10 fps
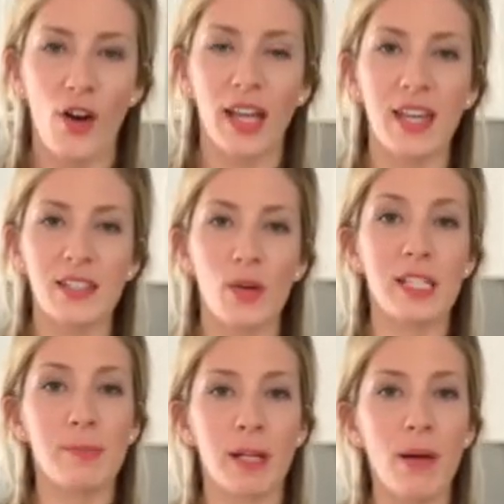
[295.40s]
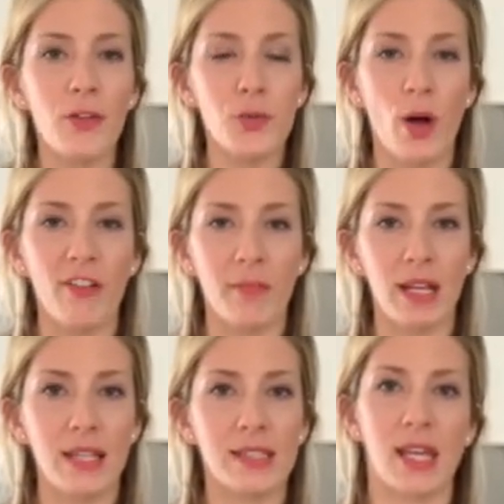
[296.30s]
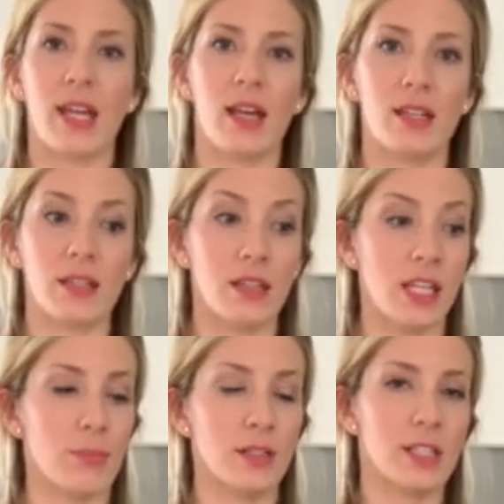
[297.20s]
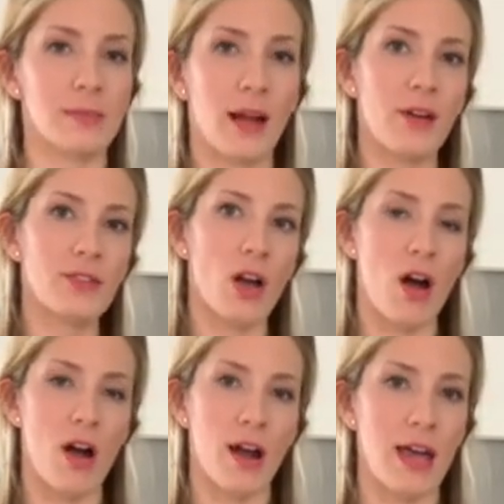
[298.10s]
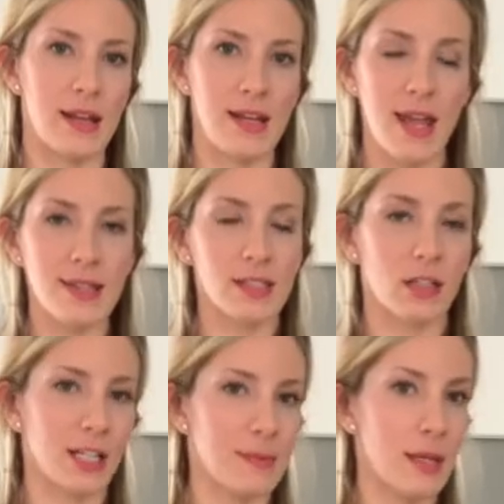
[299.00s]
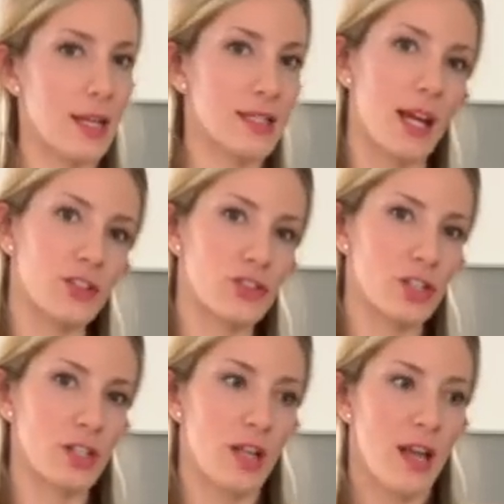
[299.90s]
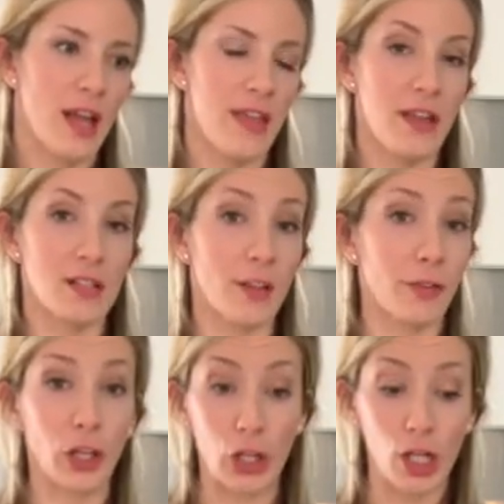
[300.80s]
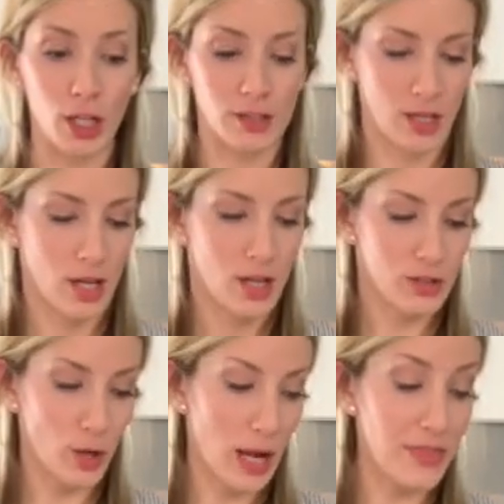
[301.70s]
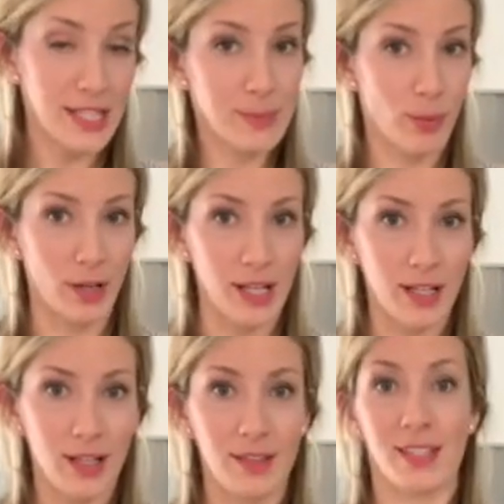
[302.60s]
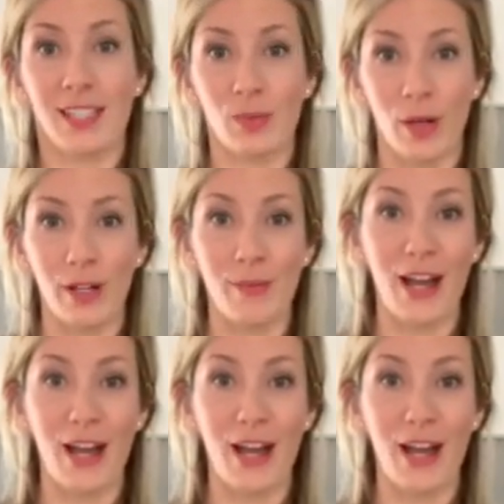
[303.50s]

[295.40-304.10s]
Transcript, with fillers: Okay, so it's been about twelve minutes and the Brussels sprouts are at a nice crispy texture and they are definitely cooked. So at this point, this is where the